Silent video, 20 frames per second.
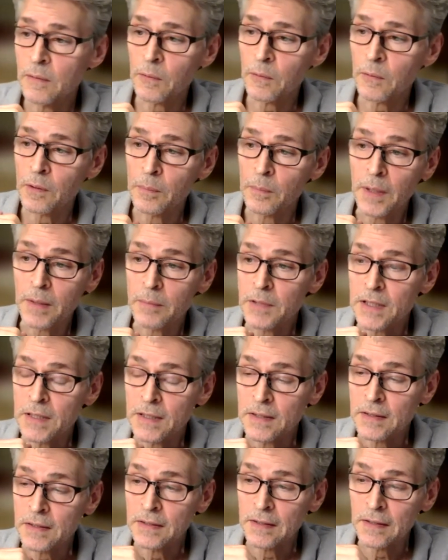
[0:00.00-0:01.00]
or
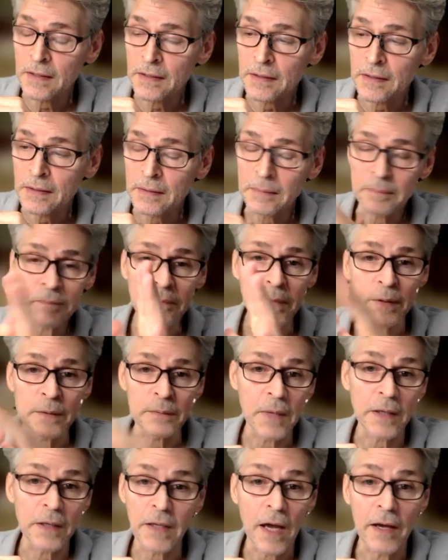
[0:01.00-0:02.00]
maybe
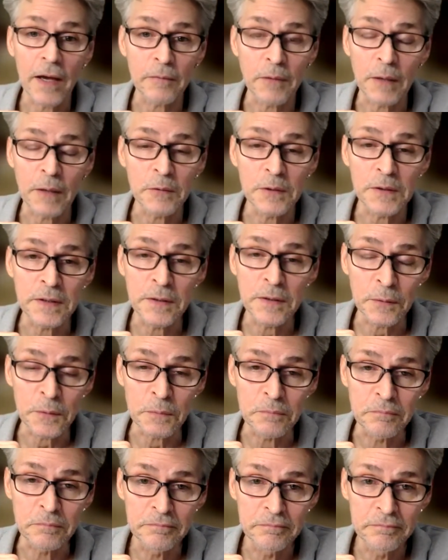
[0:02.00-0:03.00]
I really
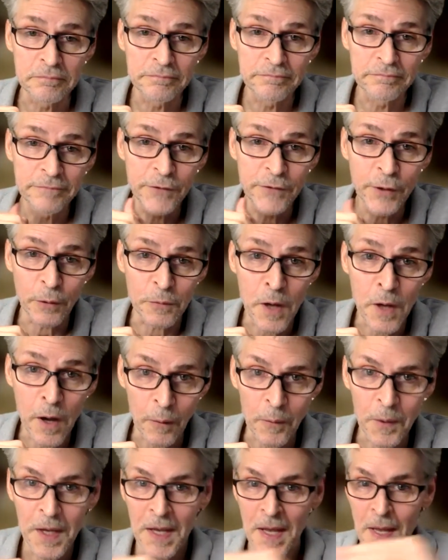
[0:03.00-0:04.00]
don't know.
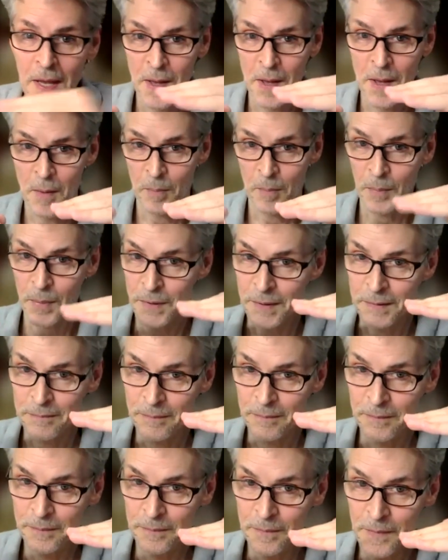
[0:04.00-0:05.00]
But
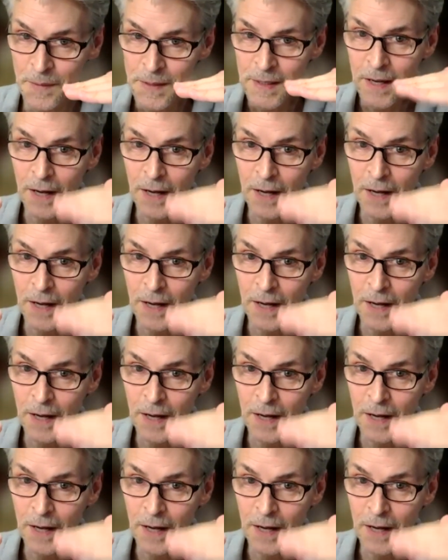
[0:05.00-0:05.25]
the